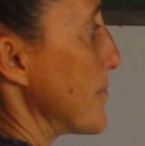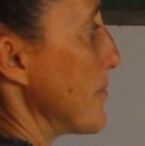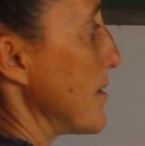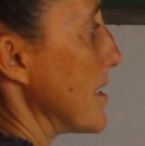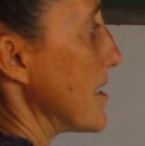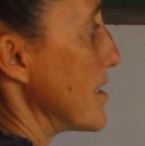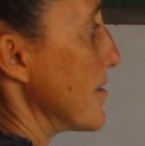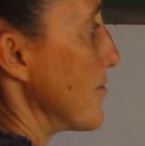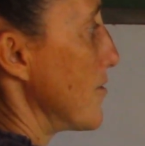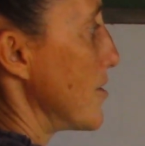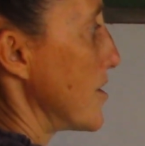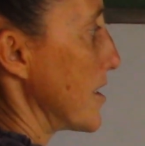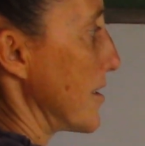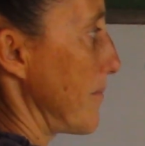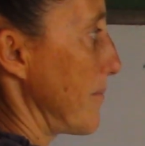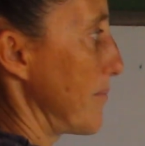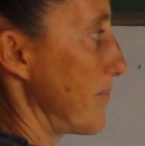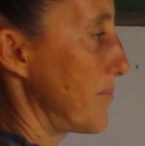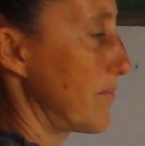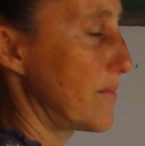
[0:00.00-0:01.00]
plus 4.
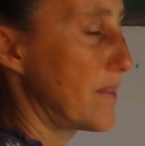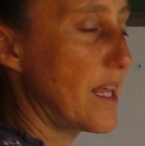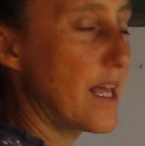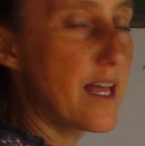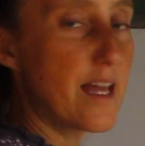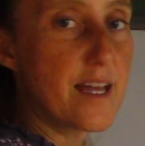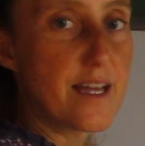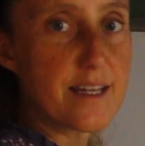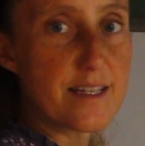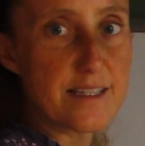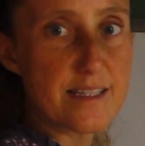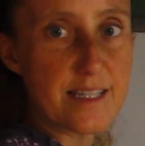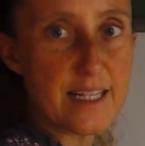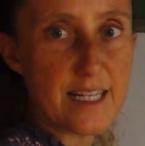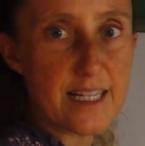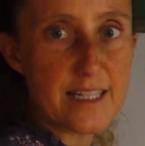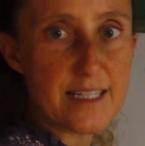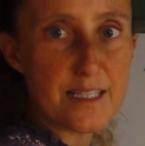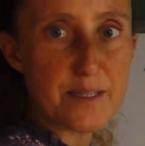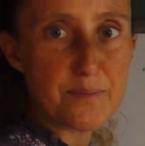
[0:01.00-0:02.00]

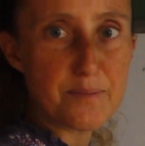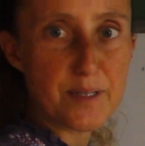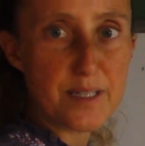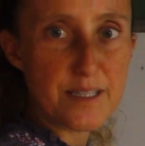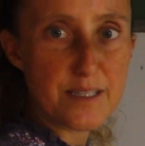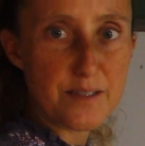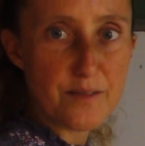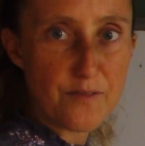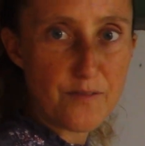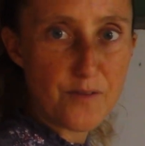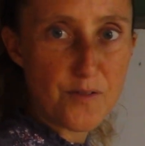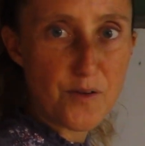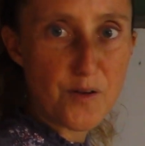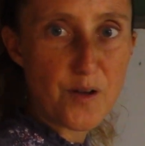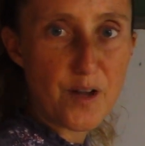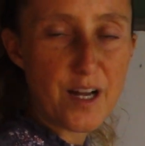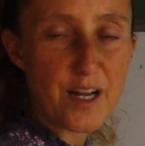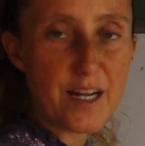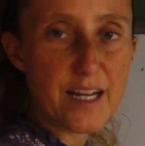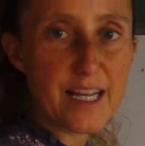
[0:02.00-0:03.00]
6 plus
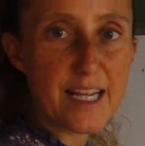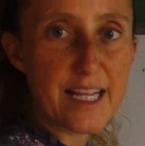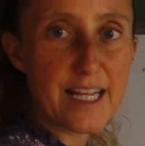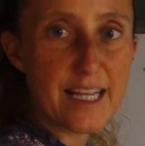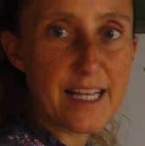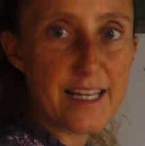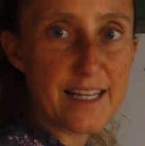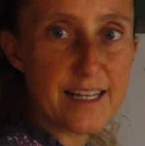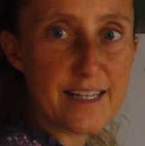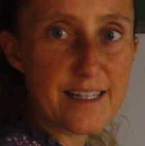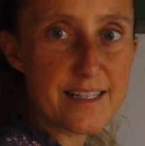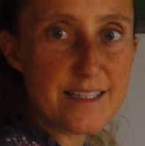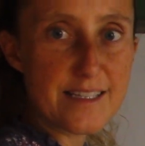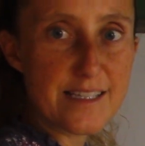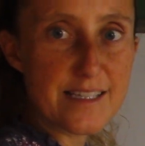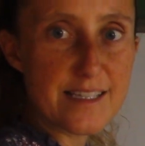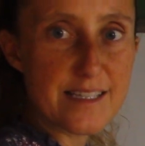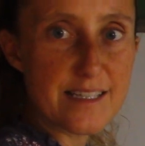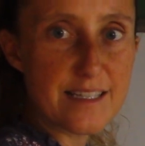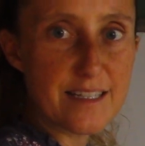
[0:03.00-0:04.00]
4
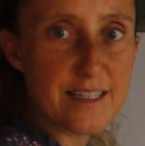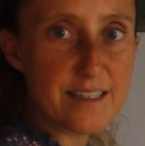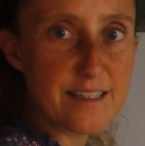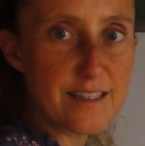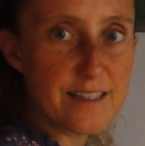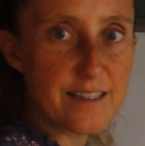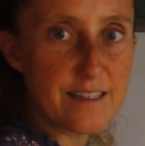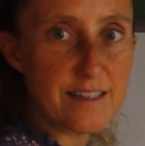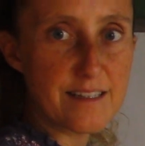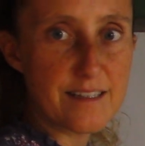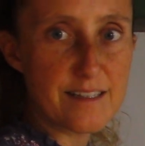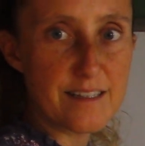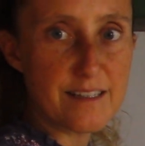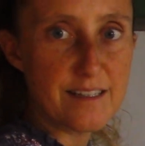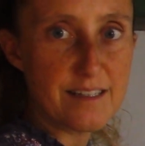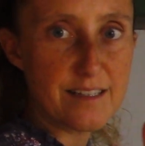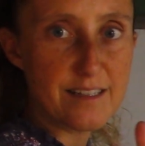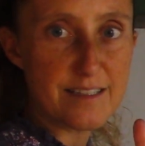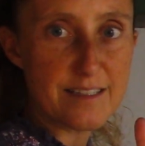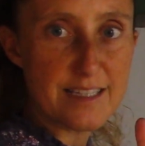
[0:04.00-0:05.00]
is
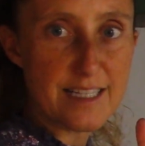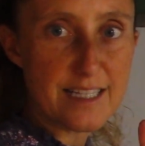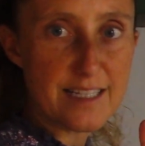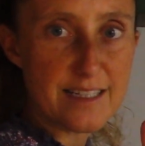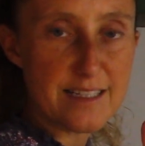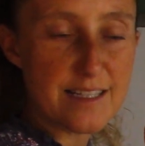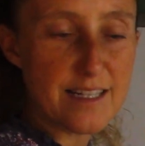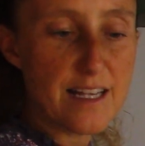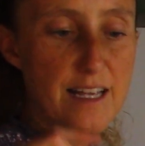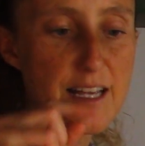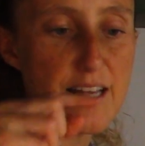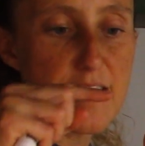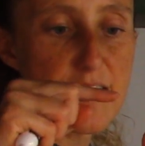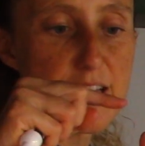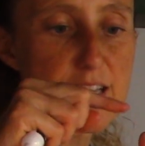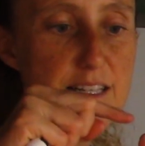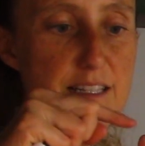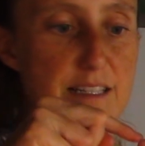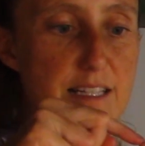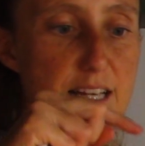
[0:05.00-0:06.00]
6,
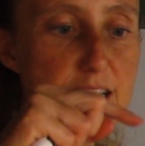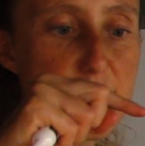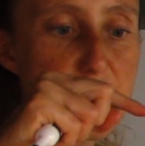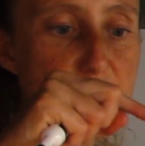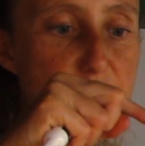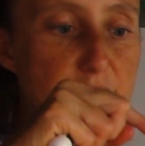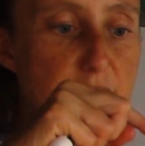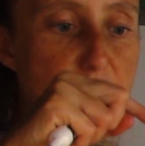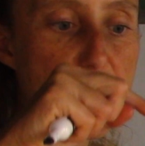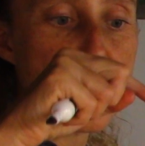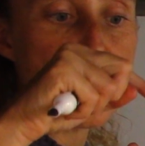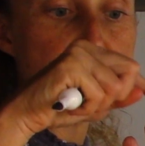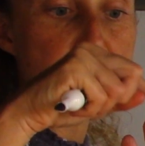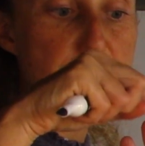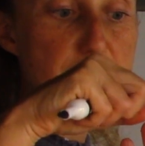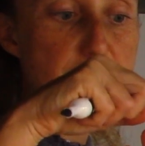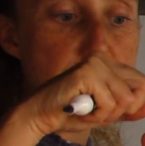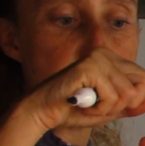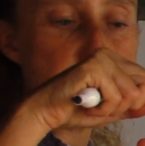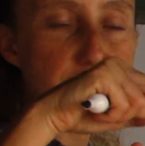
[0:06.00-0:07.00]
7, 8,
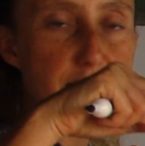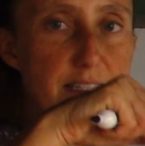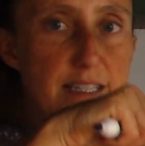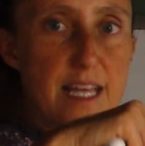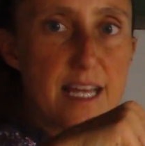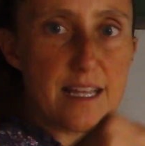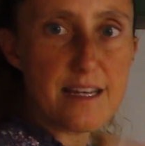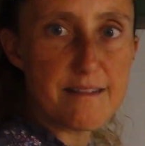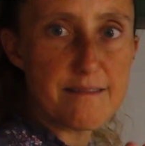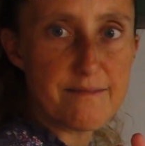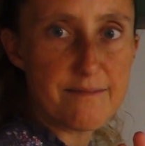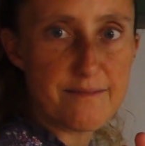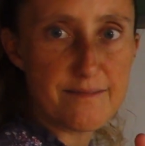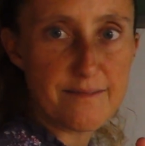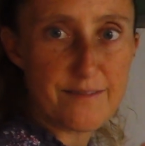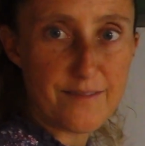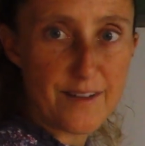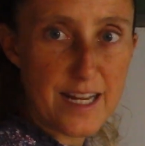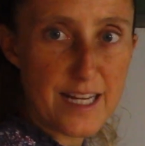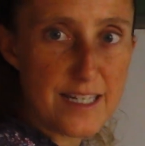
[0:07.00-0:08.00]
9, 10,
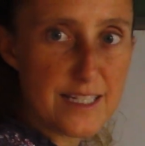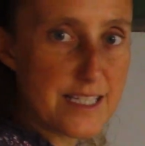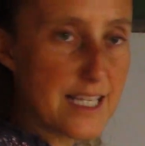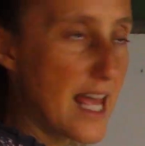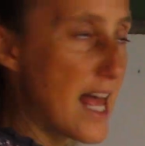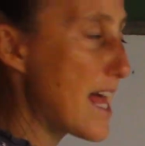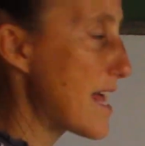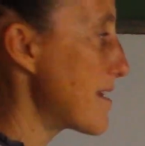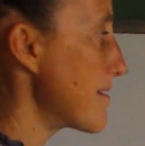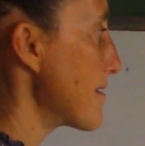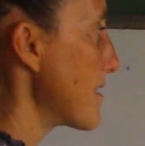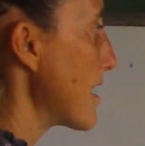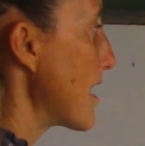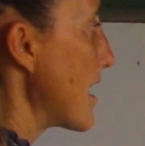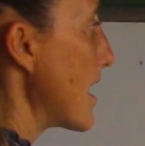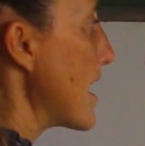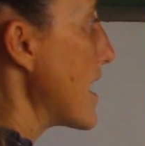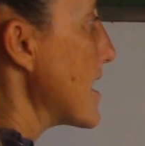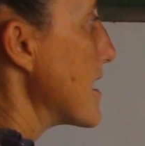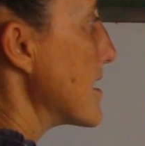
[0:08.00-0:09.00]
right? 10.
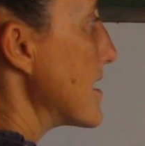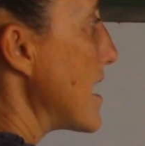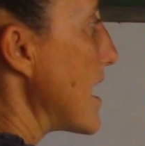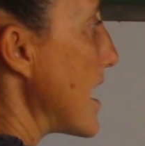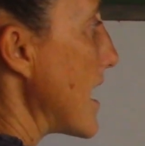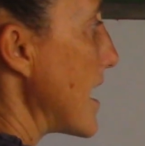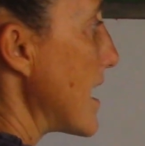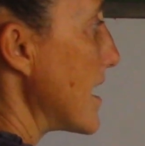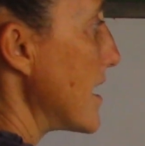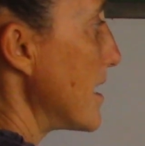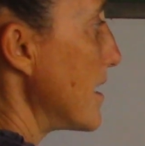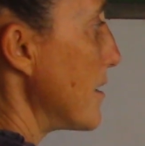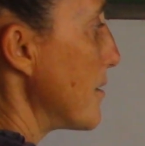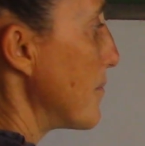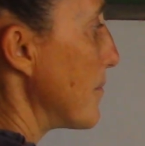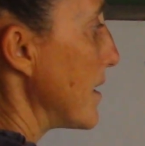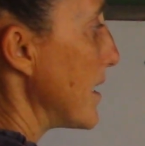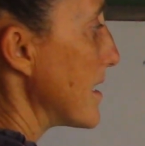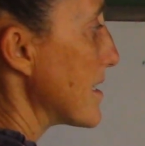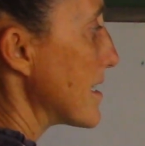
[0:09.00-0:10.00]
10
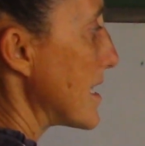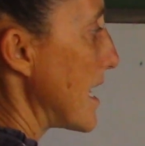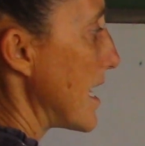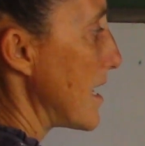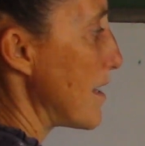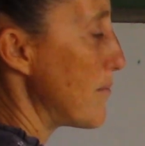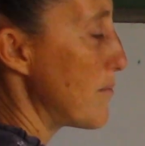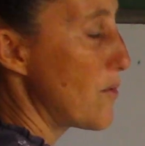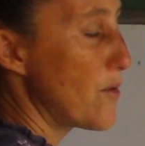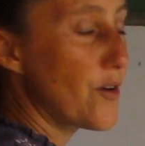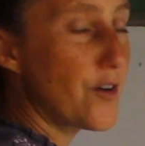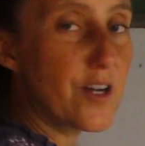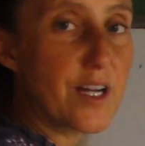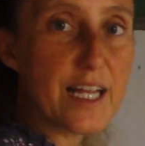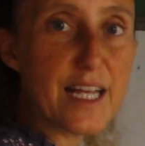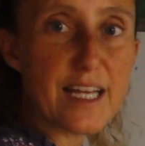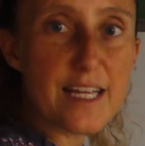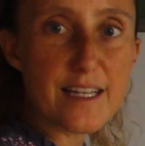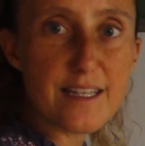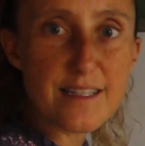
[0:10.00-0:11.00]
plus 8 more
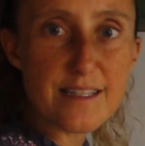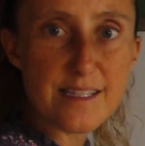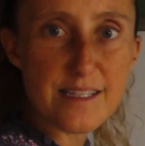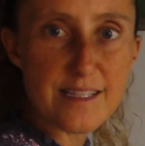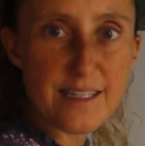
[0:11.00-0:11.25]
is